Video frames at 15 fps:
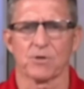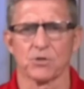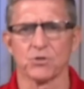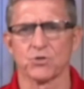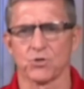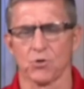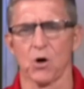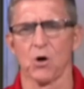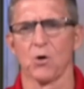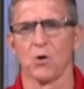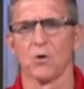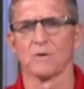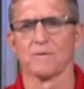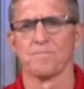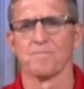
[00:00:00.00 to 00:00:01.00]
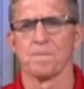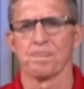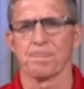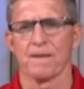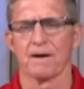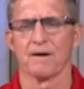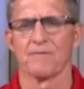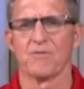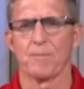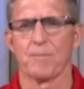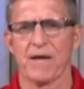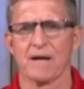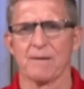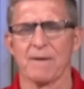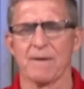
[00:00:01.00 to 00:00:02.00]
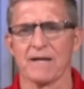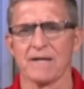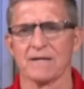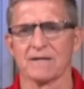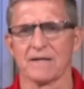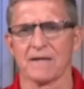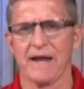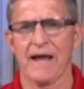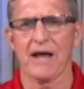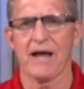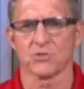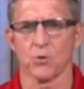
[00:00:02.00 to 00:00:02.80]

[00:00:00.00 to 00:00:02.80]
control of the Panamanian Canal.